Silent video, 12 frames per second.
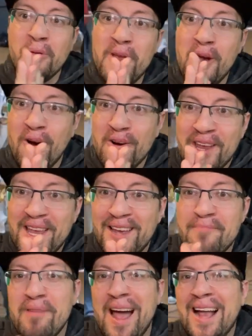we are
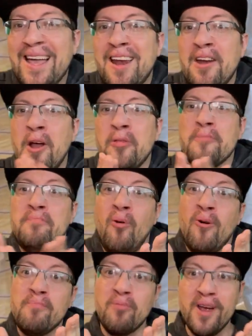again, back at another
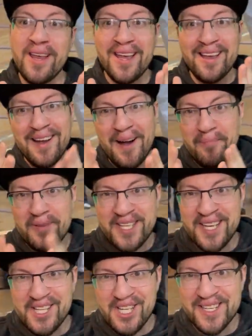board-breaking
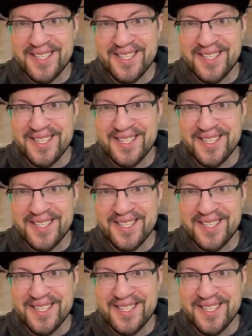competition.